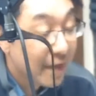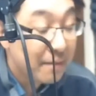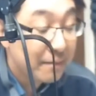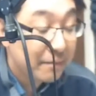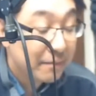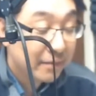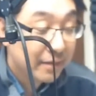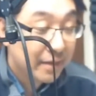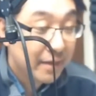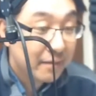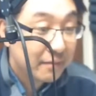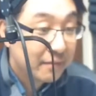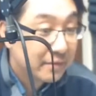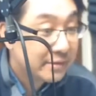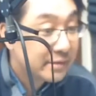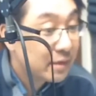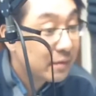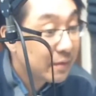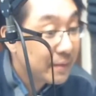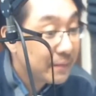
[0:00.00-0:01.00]
Yeah, yeah.
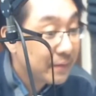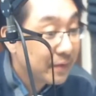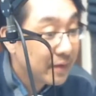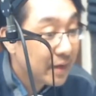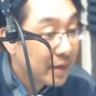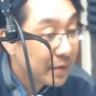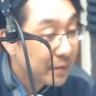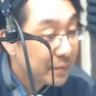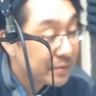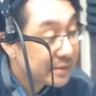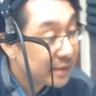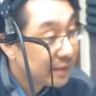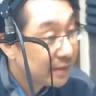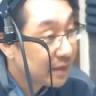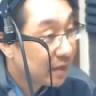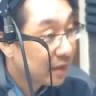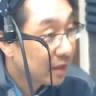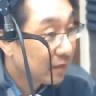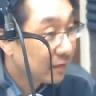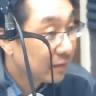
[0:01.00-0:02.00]
So I mean, I would say
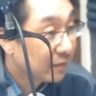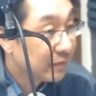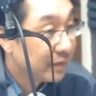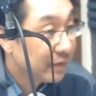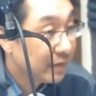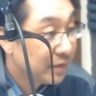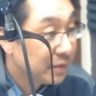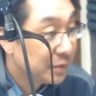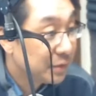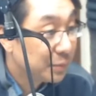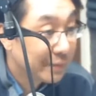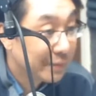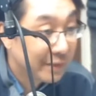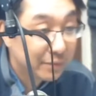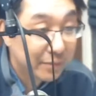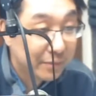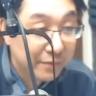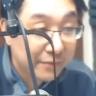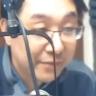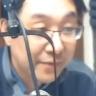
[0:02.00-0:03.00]
that of the
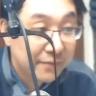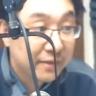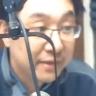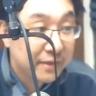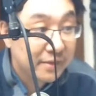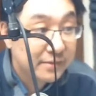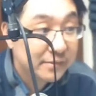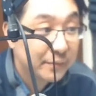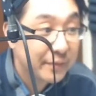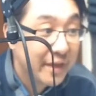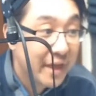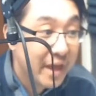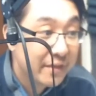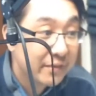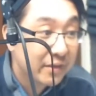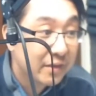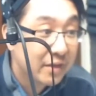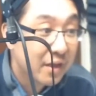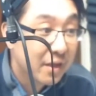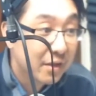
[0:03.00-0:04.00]
20-25 kids that we
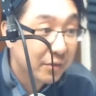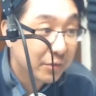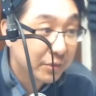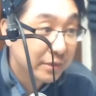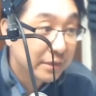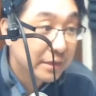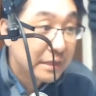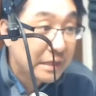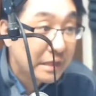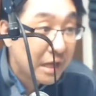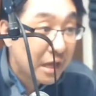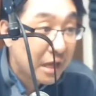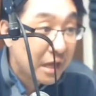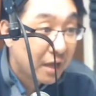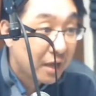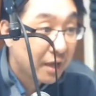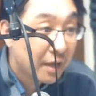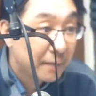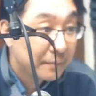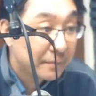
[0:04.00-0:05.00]
have at Concord,
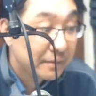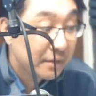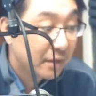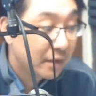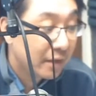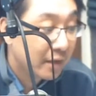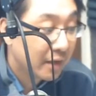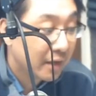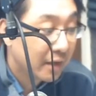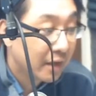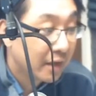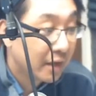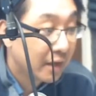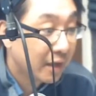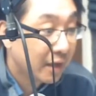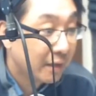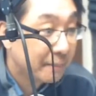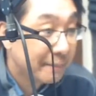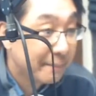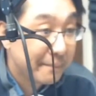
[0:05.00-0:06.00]
um,
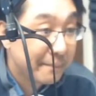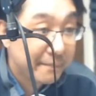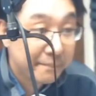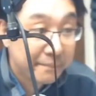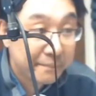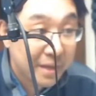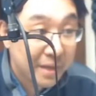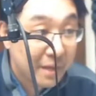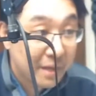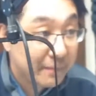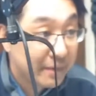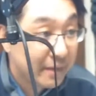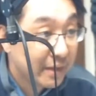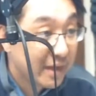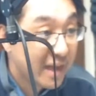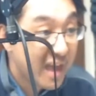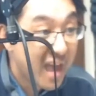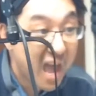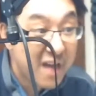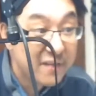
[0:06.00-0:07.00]

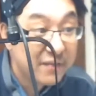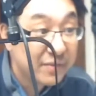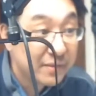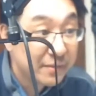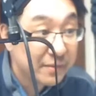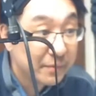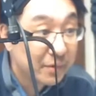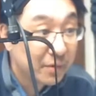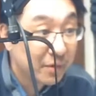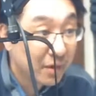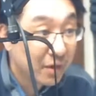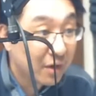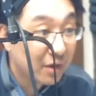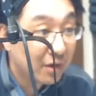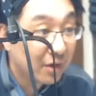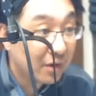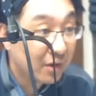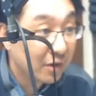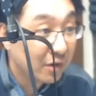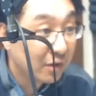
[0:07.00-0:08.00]
maybe half of them
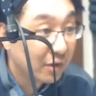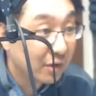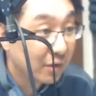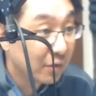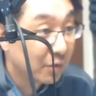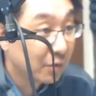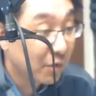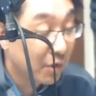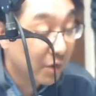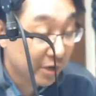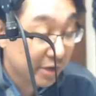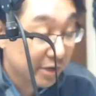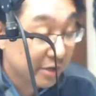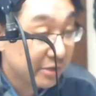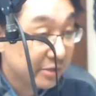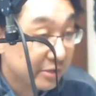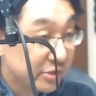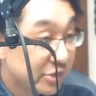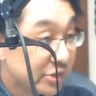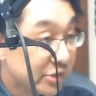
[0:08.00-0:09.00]
are
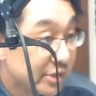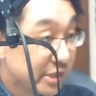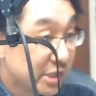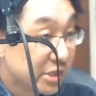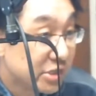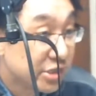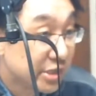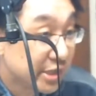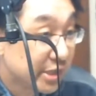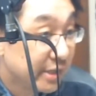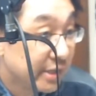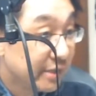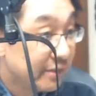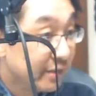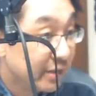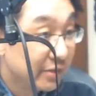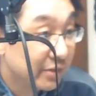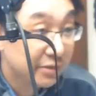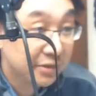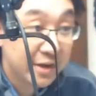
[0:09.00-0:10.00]
interested in
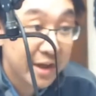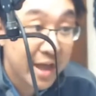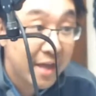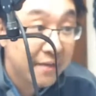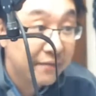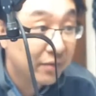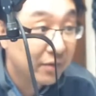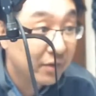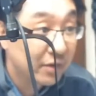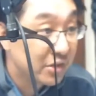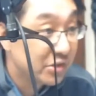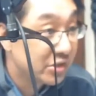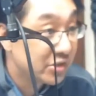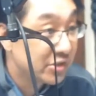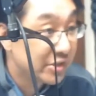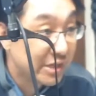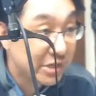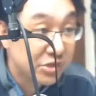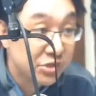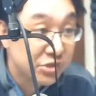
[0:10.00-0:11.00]
engineering. The other half are
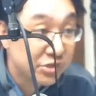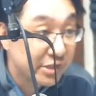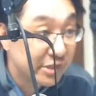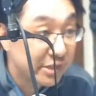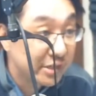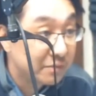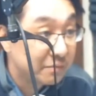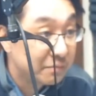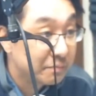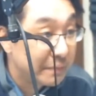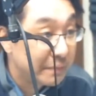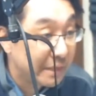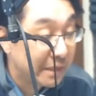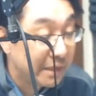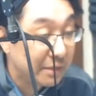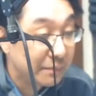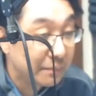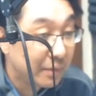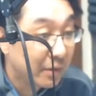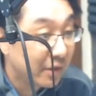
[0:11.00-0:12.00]
just interested in
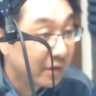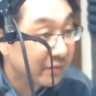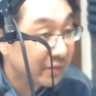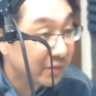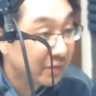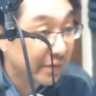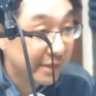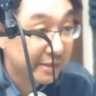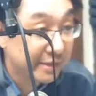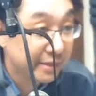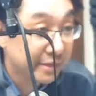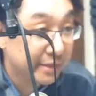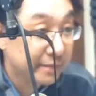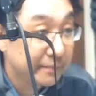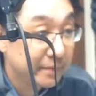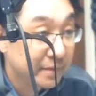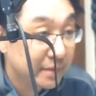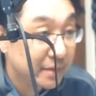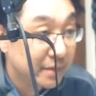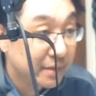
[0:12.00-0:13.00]
being part of a great
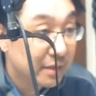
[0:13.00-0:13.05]
team.